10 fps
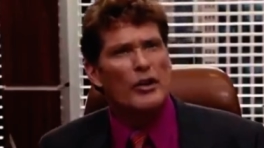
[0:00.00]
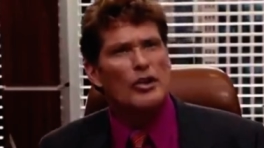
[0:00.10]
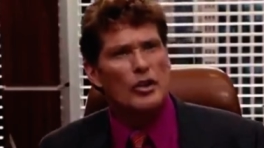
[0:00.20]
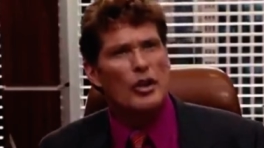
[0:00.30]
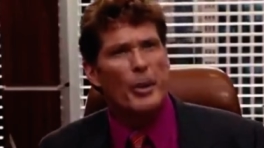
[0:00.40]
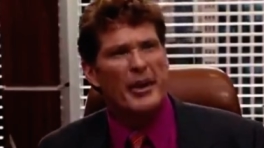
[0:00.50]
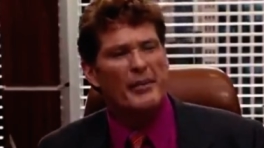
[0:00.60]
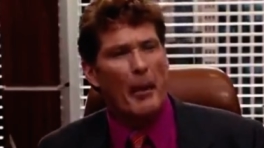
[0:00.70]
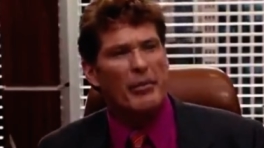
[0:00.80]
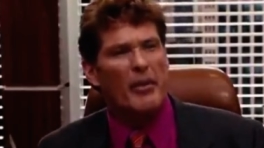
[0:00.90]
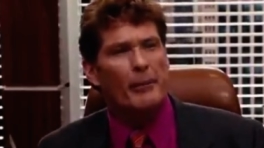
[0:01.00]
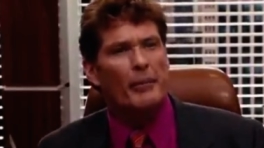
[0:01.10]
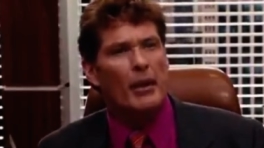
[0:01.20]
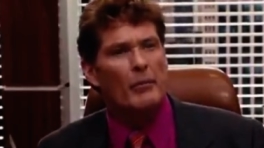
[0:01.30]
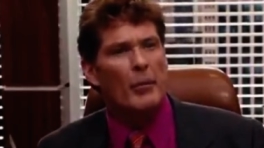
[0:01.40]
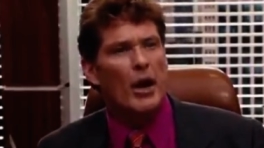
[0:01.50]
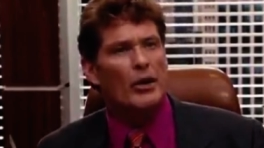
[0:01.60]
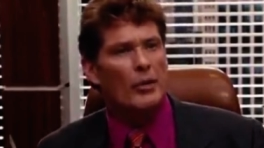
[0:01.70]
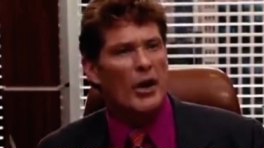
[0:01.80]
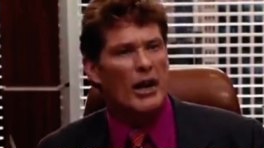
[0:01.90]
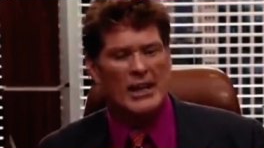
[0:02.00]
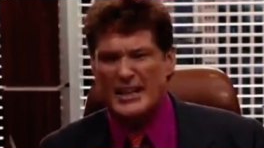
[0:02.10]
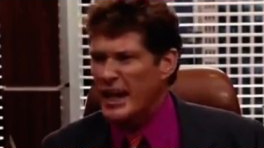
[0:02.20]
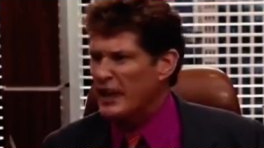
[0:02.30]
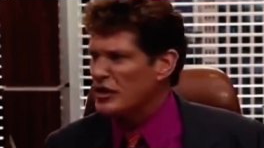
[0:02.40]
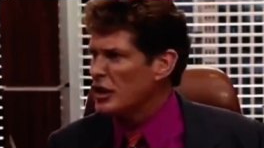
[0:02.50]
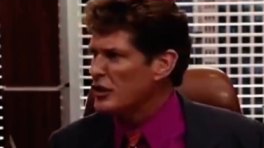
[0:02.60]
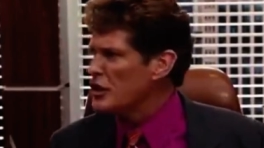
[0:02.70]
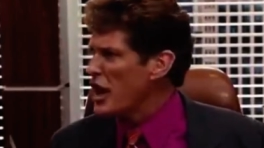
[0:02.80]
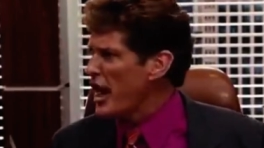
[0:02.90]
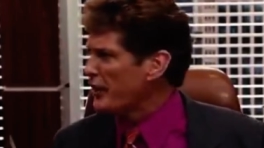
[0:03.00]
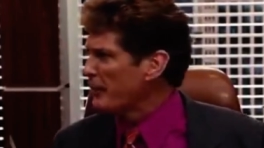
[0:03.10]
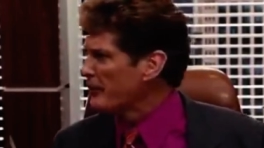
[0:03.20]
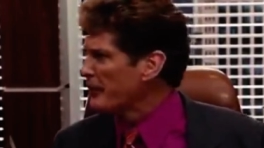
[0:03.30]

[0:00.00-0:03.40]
the sooner you'll be partnerized. I taste shit.